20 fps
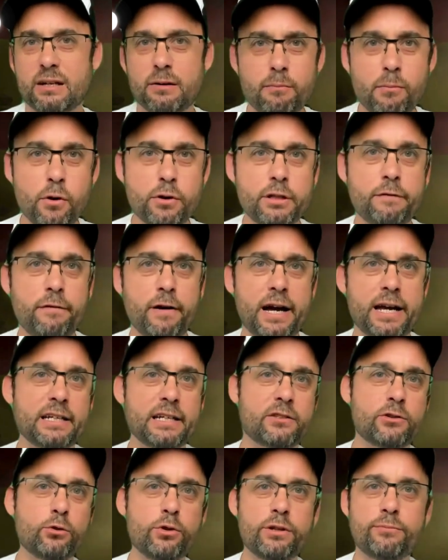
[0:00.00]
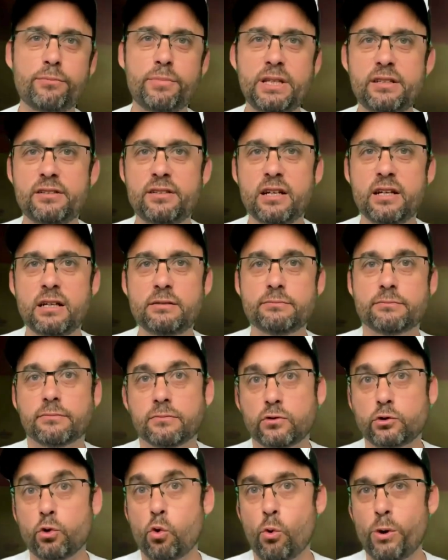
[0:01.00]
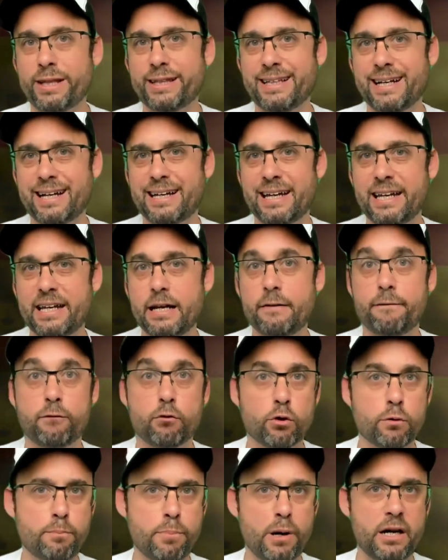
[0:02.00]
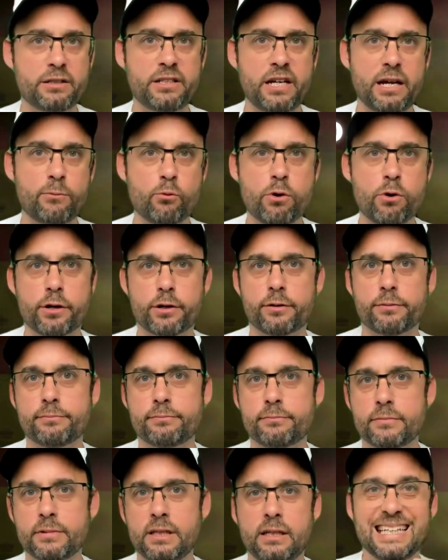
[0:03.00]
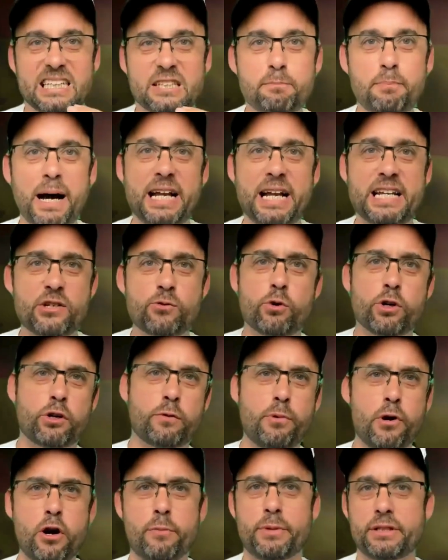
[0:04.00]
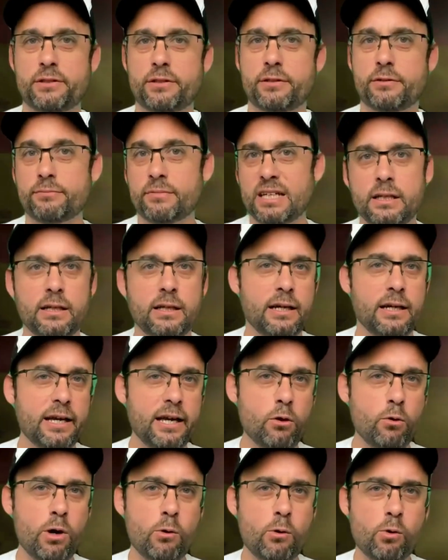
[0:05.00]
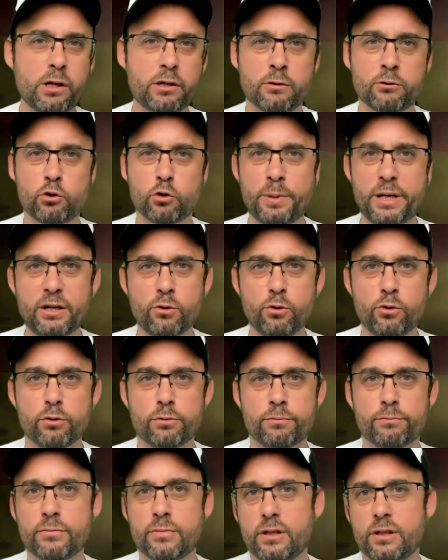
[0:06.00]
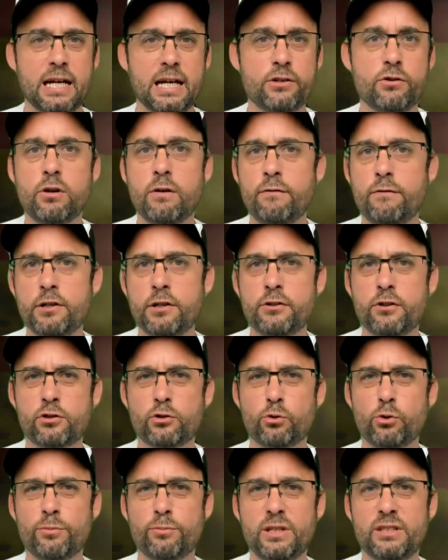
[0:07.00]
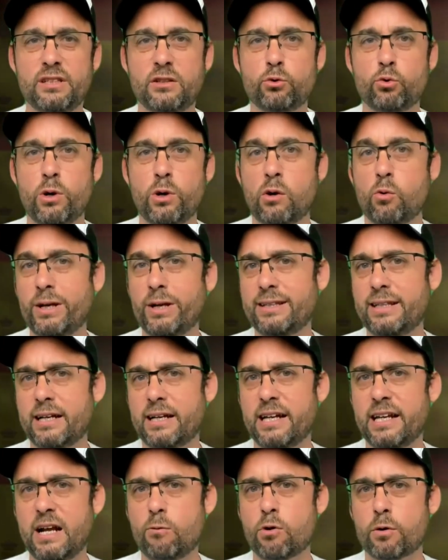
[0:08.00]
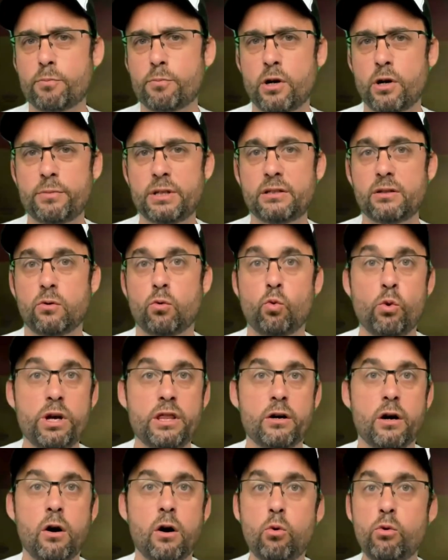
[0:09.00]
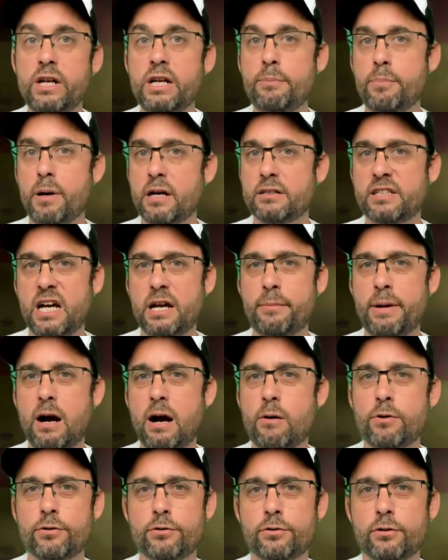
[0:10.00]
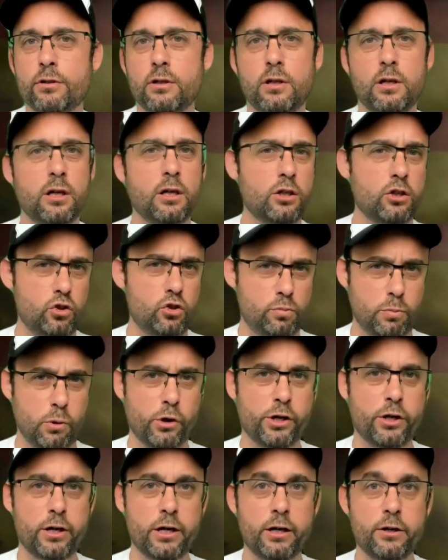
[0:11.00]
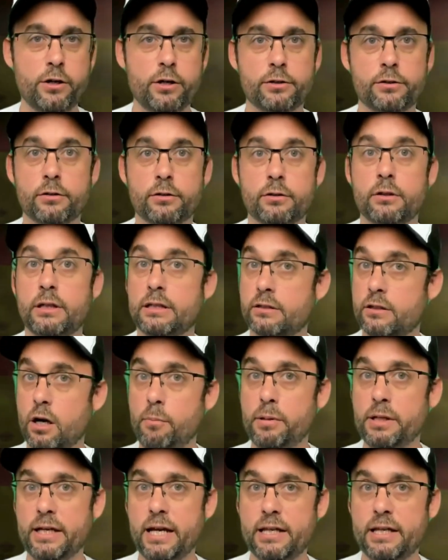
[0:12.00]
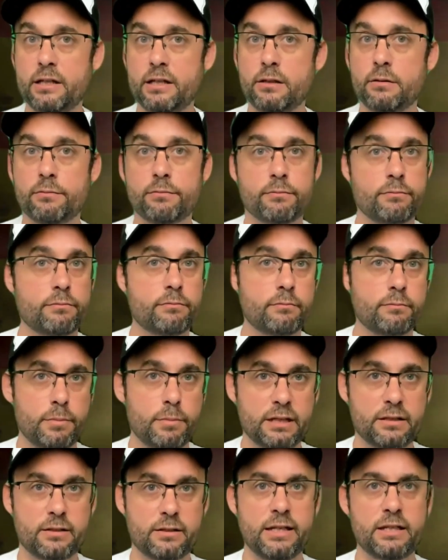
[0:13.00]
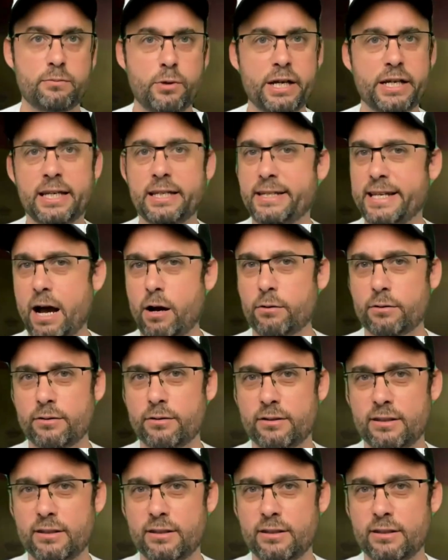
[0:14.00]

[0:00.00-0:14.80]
Modifying student visa to cuenta ajena for part-time work. Spanish work permit. Hello and welcome to Spainguru. Can you convert your student visa to a cuenta ajena work permit with only part-time hours? Spoiler alert, it's complicated, but let's break it down.